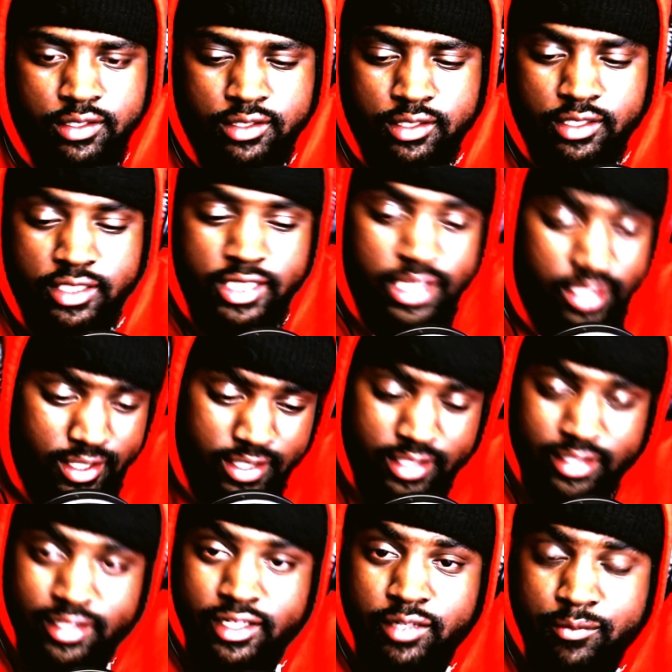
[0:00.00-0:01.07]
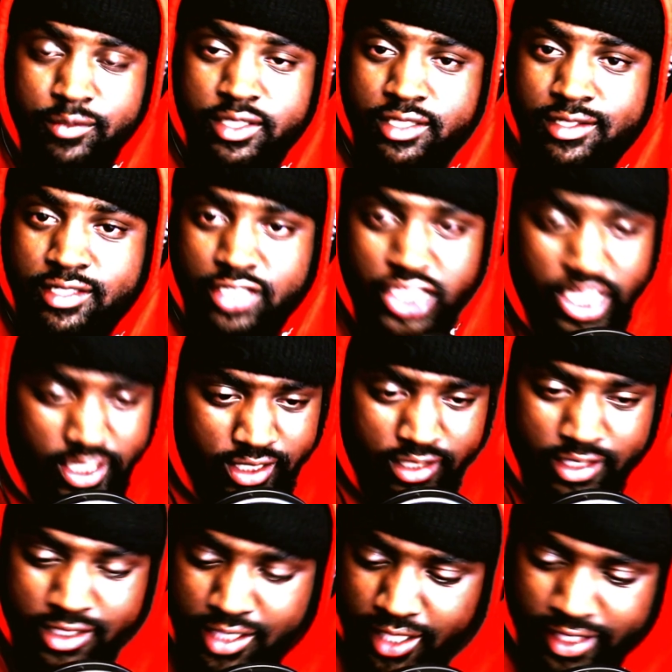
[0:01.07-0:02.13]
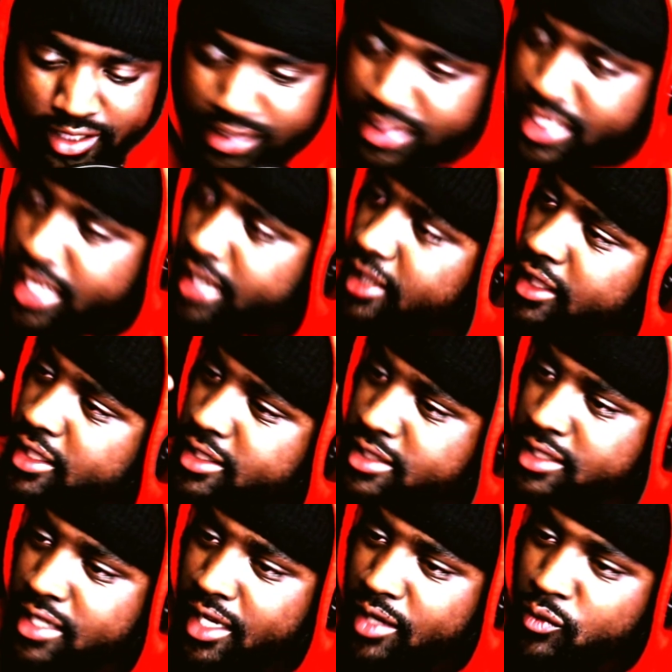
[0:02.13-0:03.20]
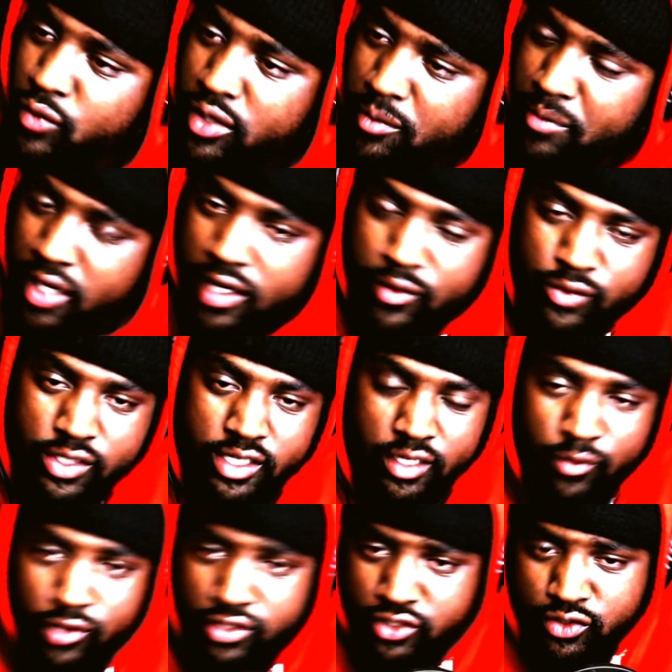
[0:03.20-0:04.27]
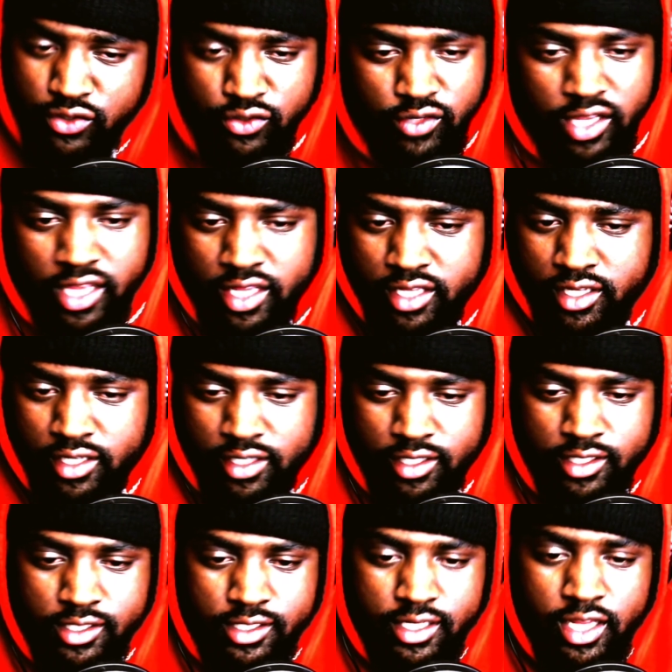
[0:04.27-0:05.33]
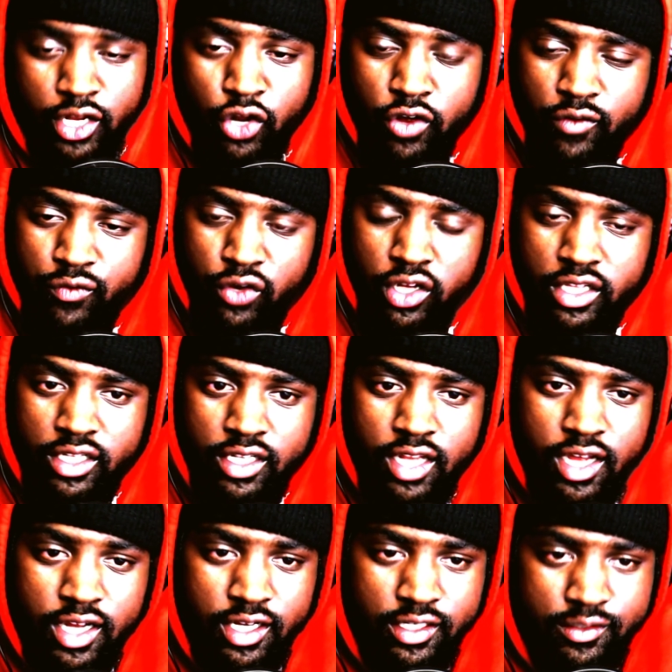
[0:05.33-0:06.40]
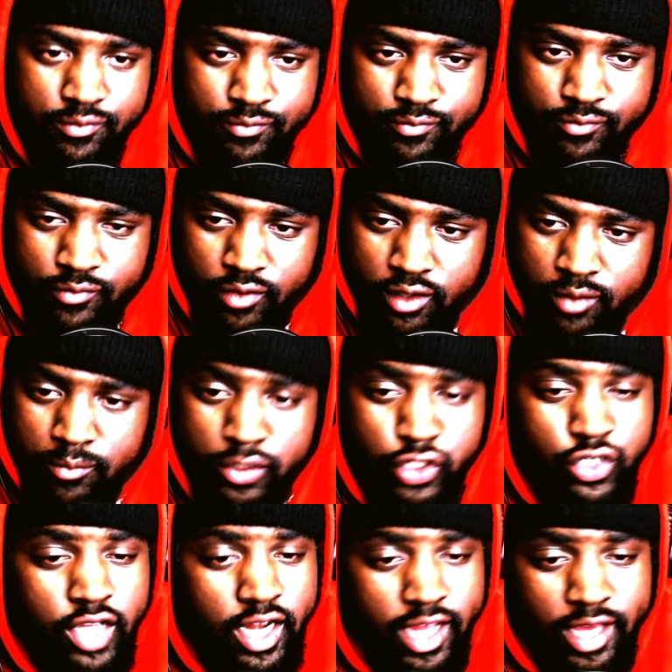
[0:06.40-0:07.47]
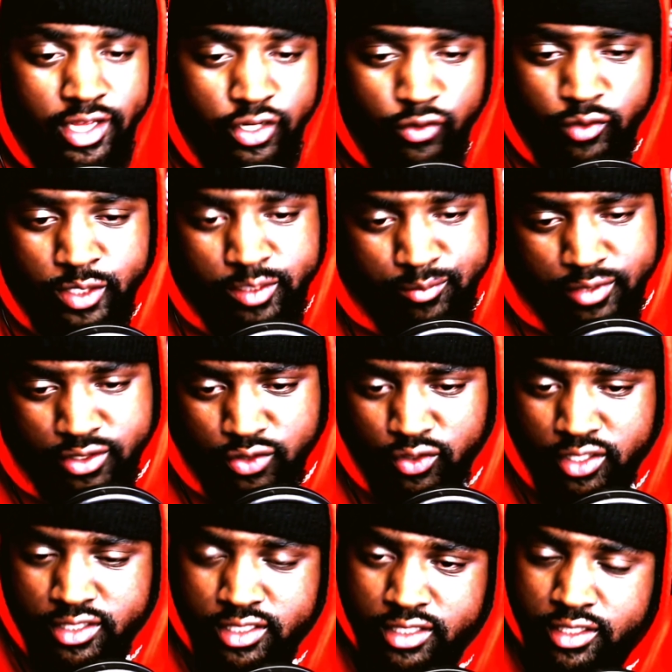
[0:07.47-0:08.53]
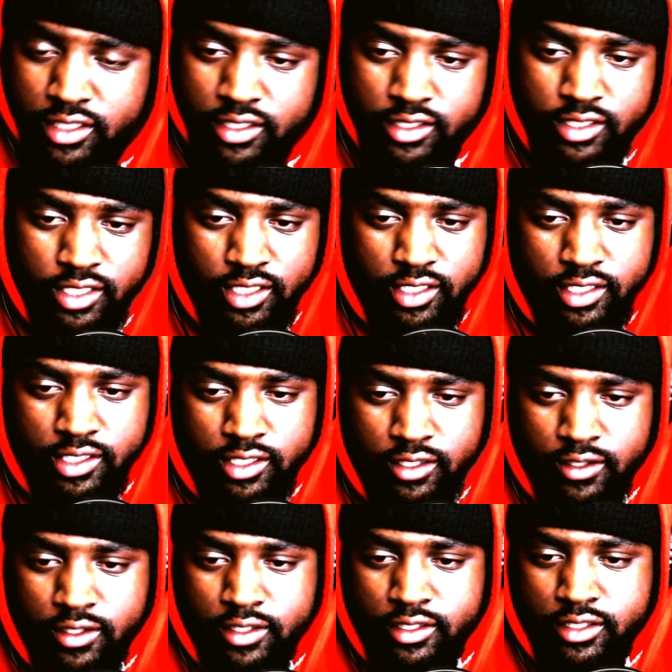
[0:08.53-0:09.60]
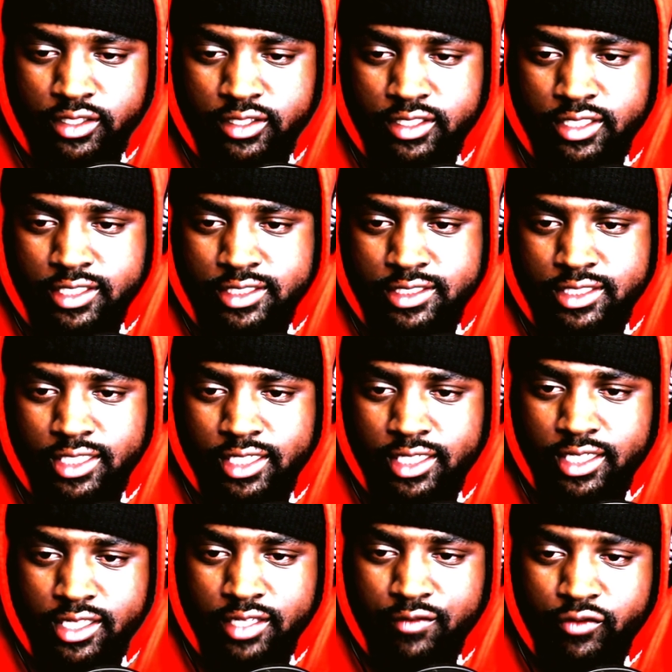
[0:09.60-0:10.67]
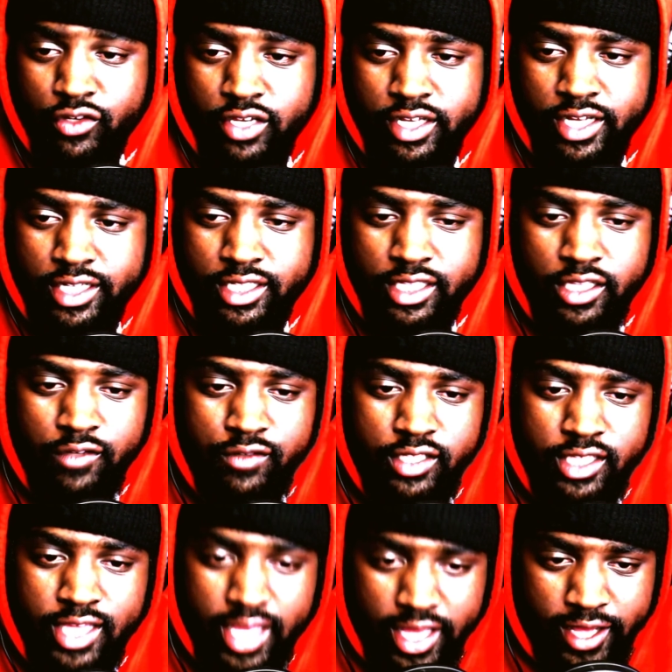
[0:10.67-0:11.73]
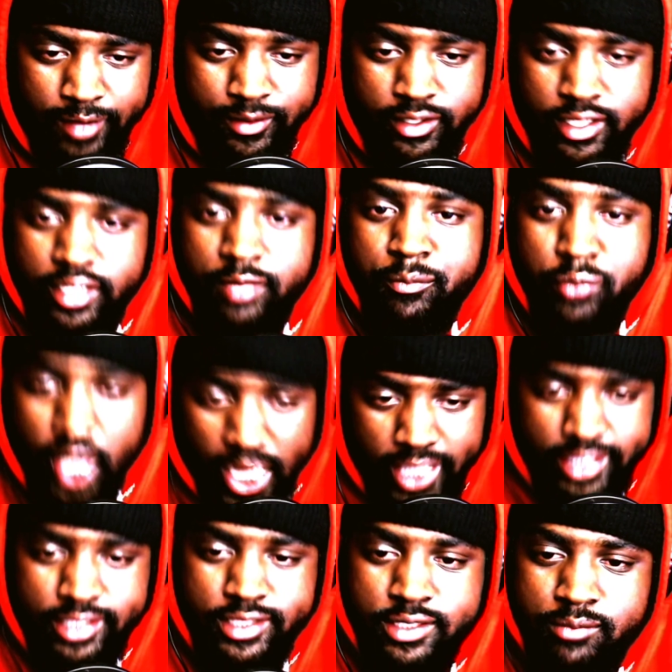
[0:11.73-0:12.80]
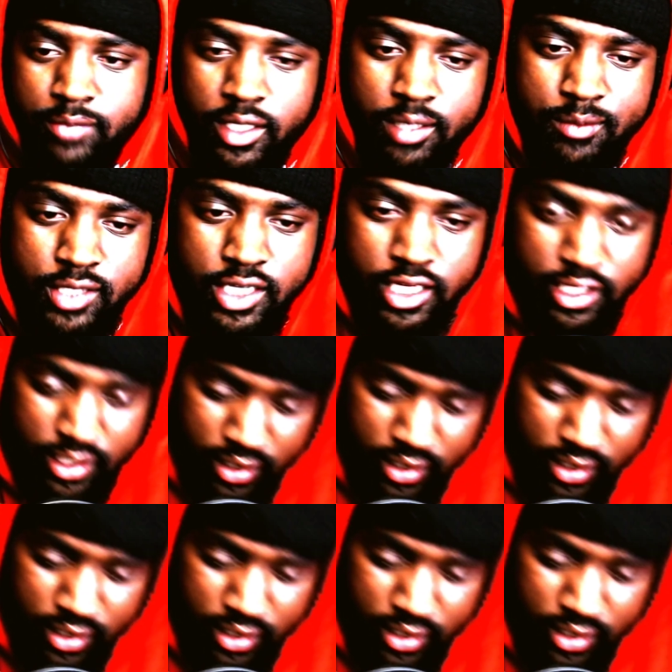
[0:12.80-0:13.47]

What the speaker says: Then them is check, it's like a checklist, like one by one. And once you do that, they gonna fall in line. But you gotta have charisma too, that's another thing. You know what I'm saying? If you ain't got the gift of gab, you need to practice, my boy.